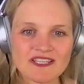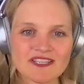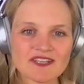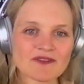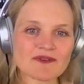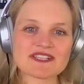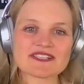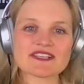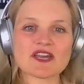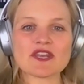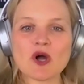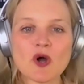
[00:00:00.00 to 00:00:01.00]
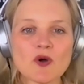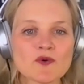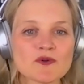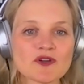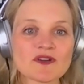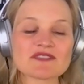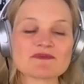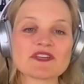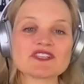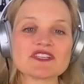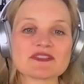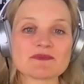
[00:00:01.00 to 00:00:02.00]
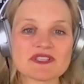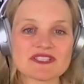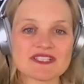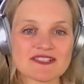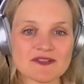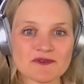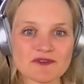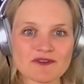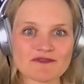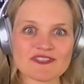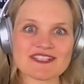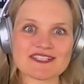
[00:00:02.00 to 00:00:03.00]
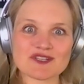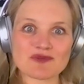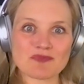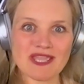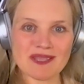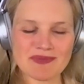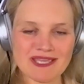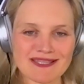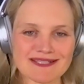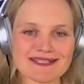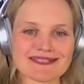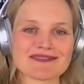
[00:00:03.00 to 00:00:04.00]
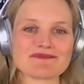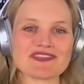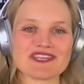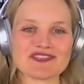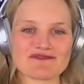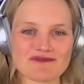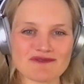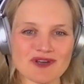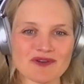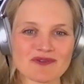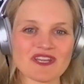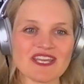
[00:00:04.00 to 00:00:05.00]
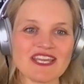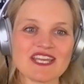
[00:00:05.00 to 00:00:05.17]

As an owner, especially as a business owner, if this is your baby, this is something you've grown,